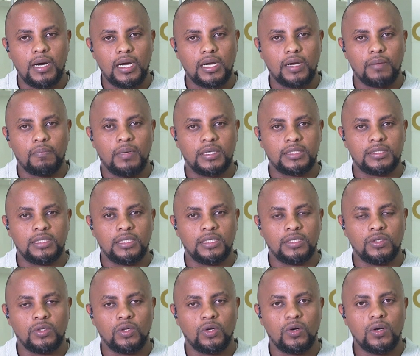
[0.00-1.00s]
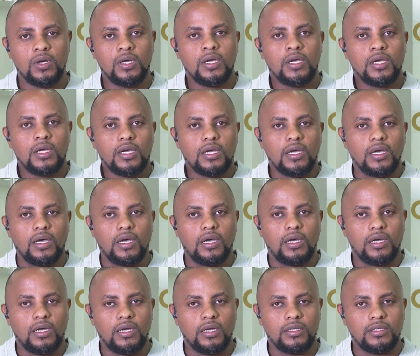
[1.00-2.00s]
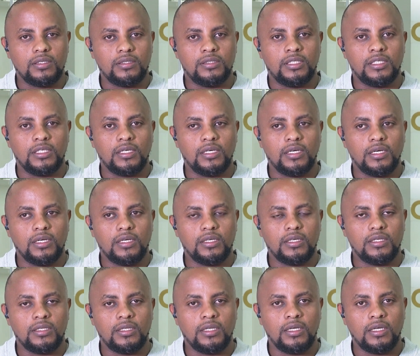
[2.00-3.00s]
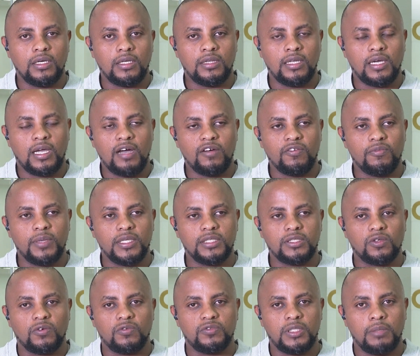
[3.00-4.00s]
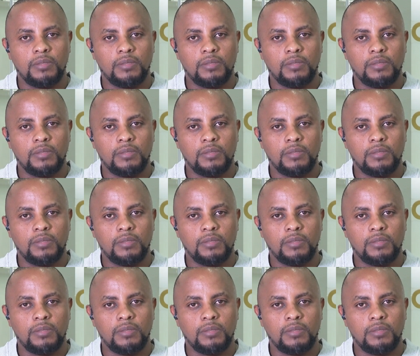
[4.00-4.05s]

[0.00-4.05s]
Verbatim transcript: back, but you know, the government of